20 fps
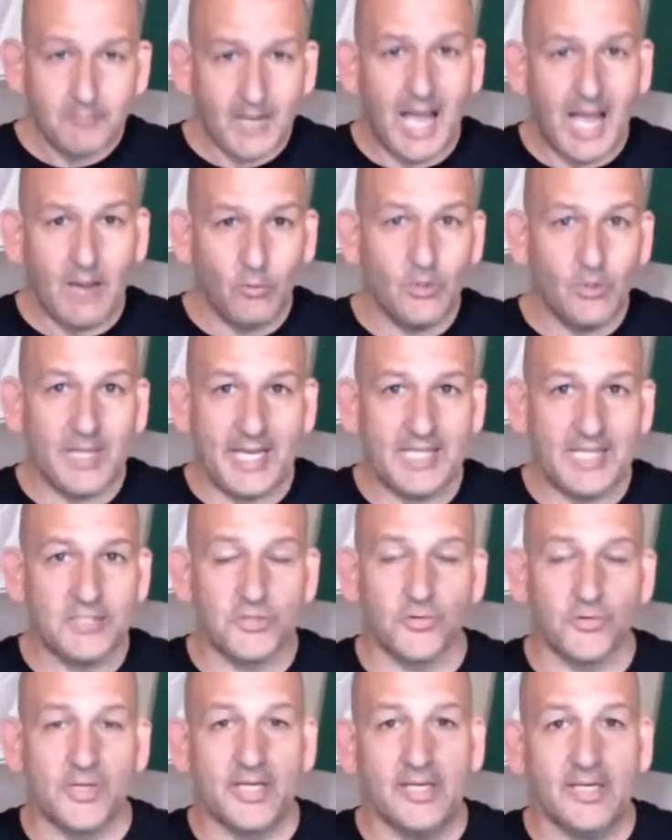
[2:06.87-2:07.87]
I will
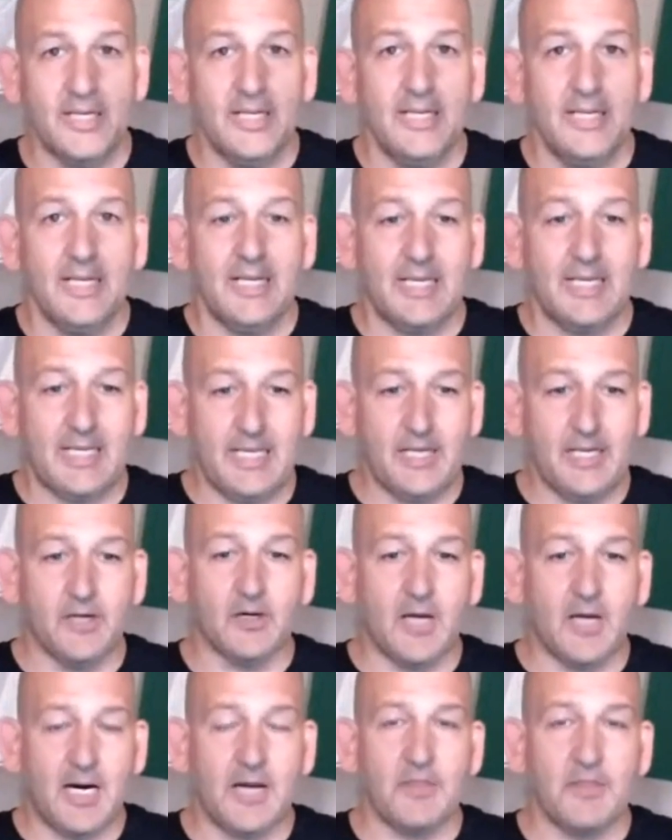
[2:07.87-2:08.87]
answer it
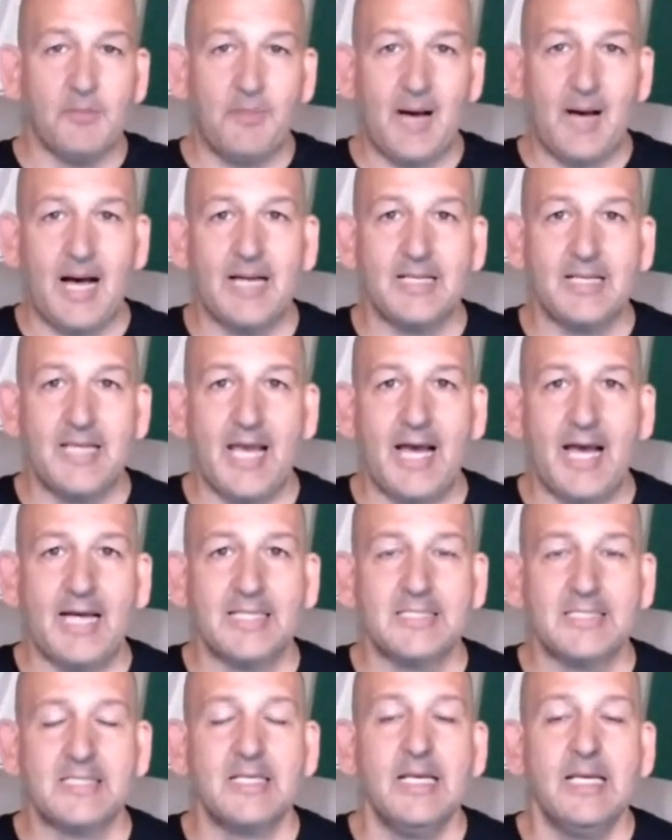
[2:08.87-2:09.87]
here on the
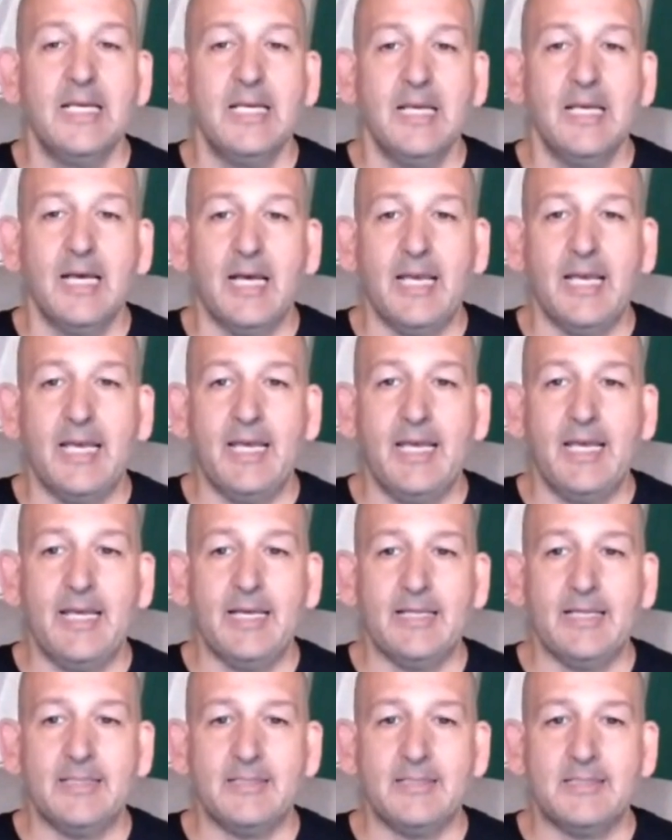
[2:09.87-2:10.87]
podcast.
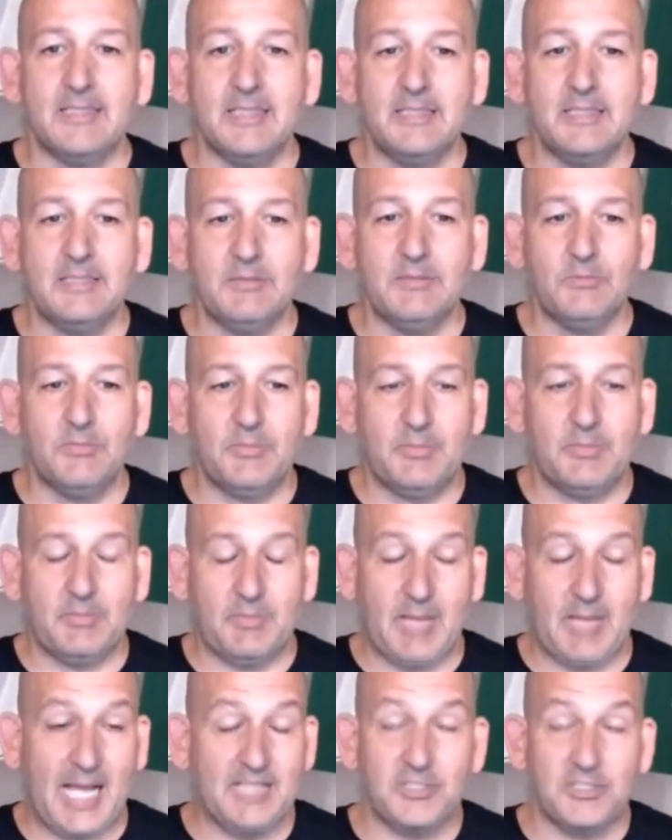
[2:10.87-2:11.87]
And
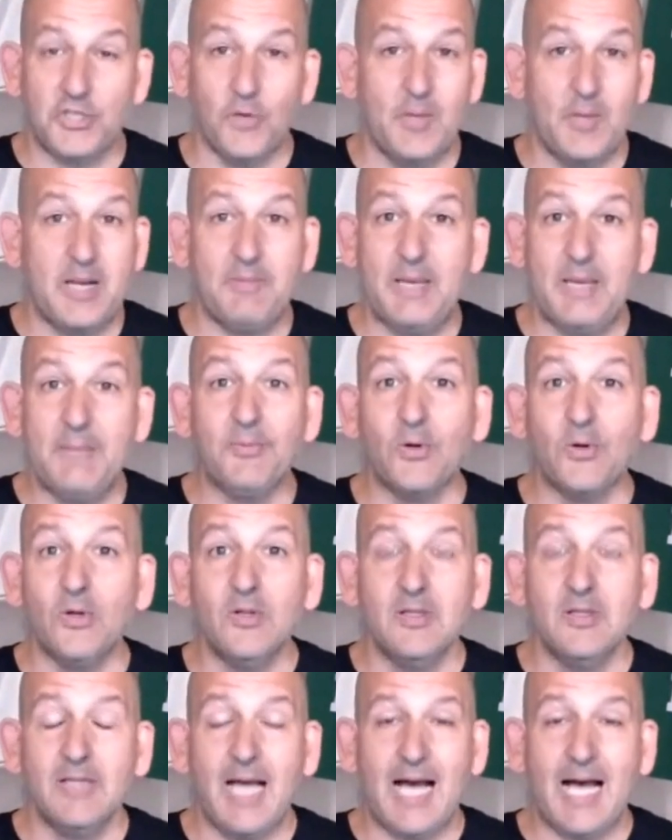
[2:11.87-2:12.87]
I had so many
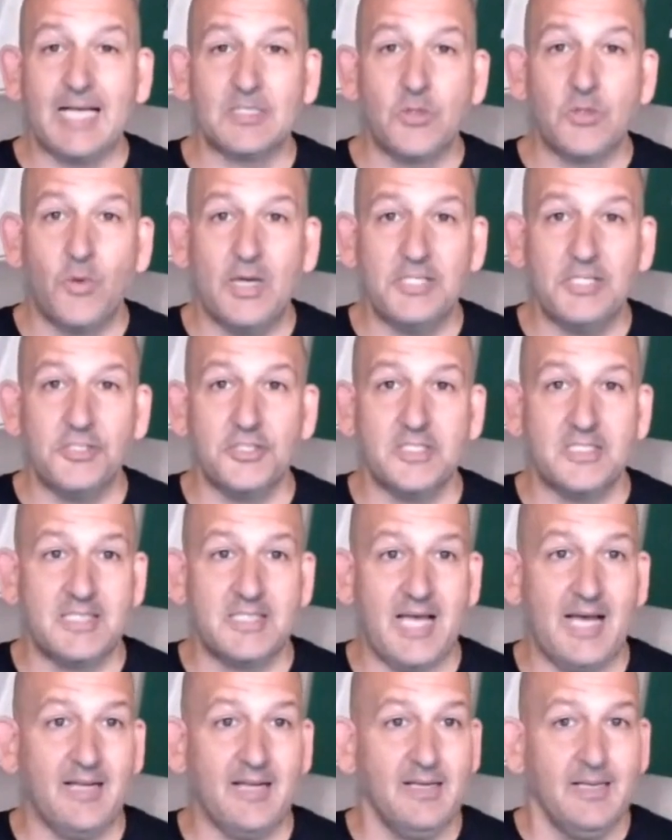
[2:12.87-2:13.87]
people ask questions
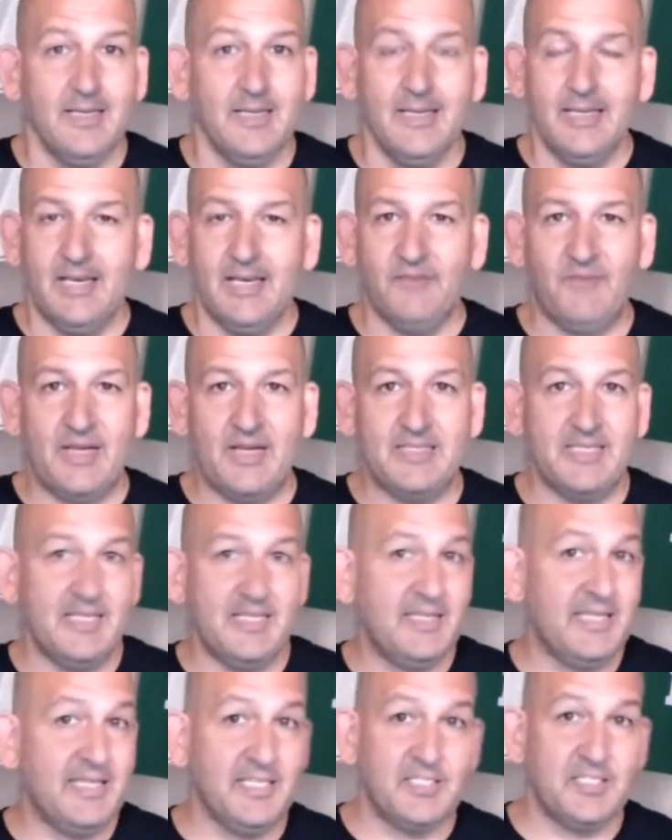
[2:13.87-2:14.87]
that if I
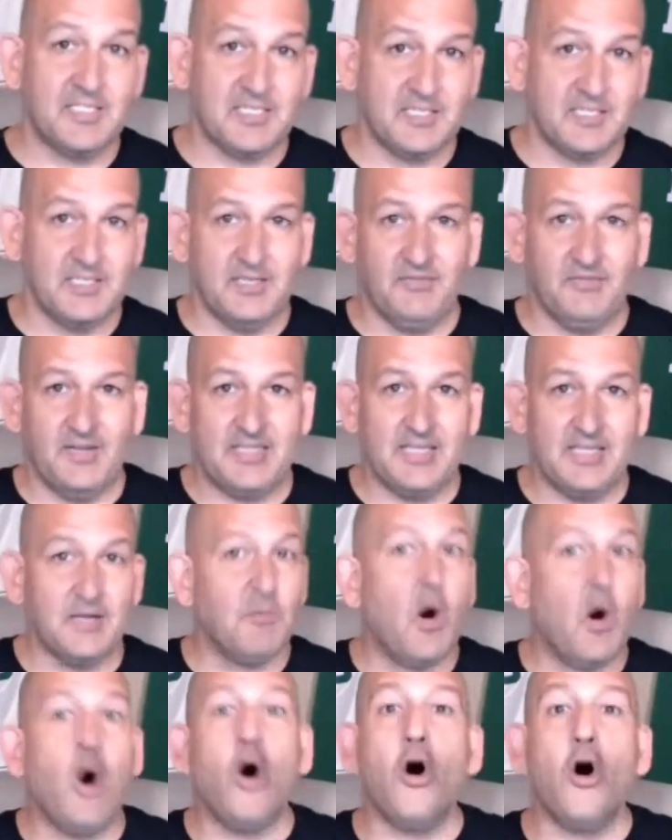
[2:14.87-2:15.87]
did this, if I did them
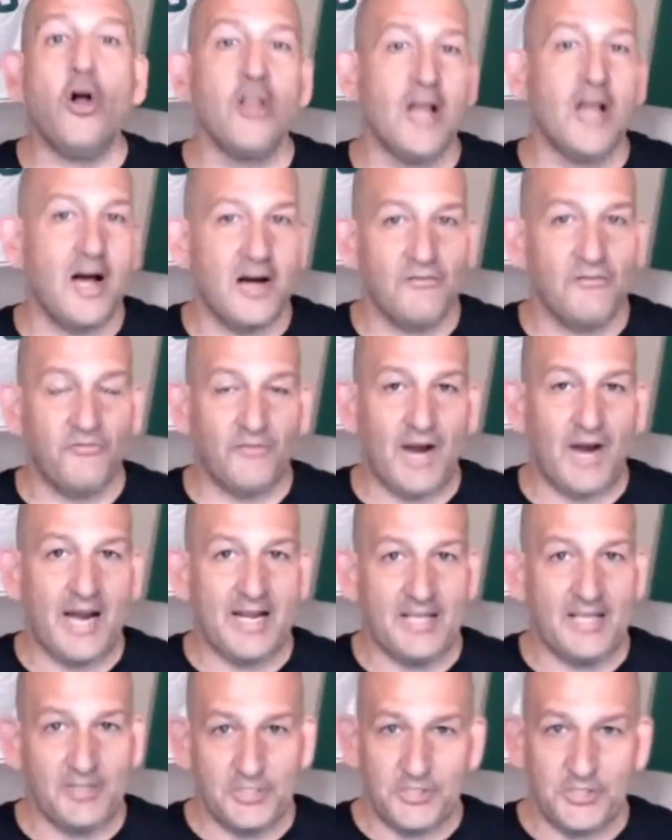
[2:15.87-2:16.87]
all on
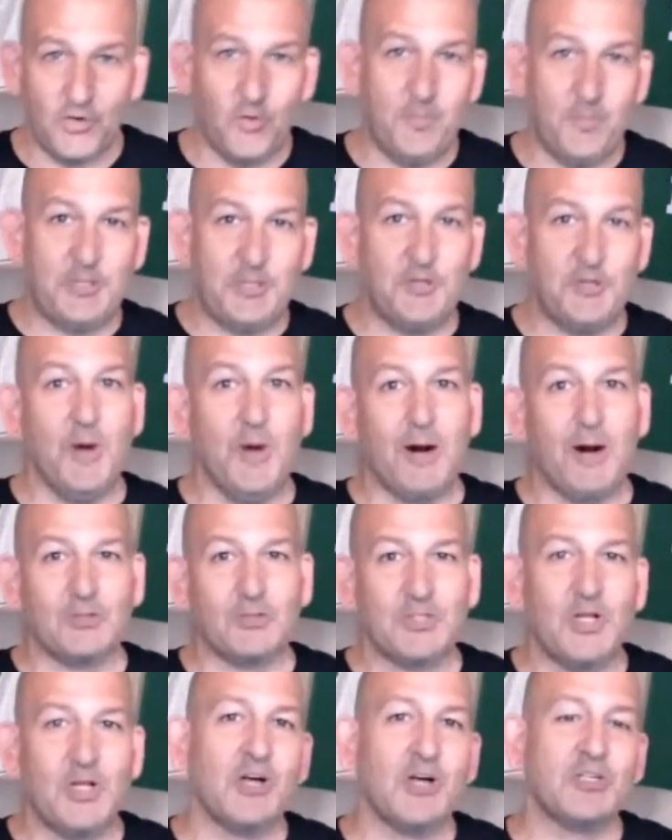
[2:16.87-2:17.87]
Friday, the show would be 2
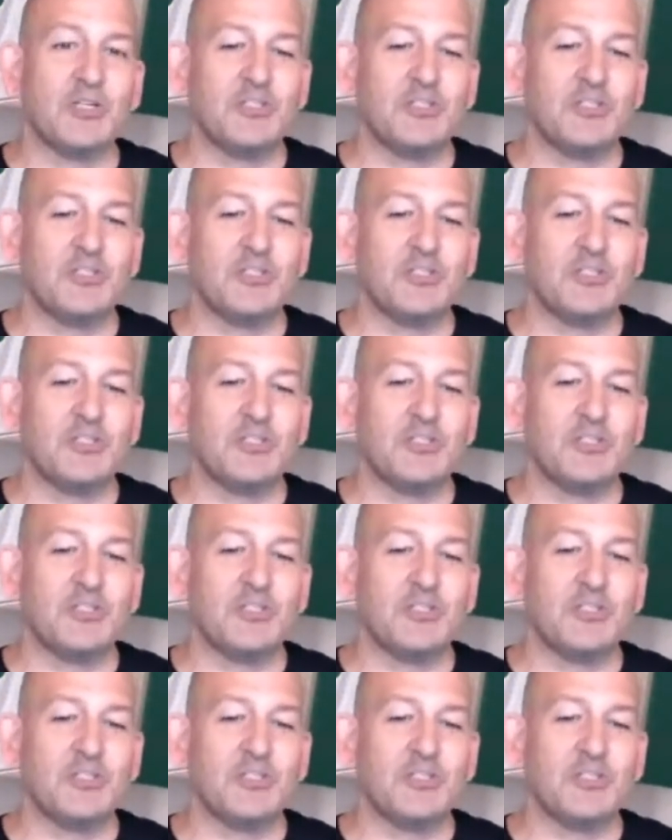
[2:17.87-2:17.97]
hours long.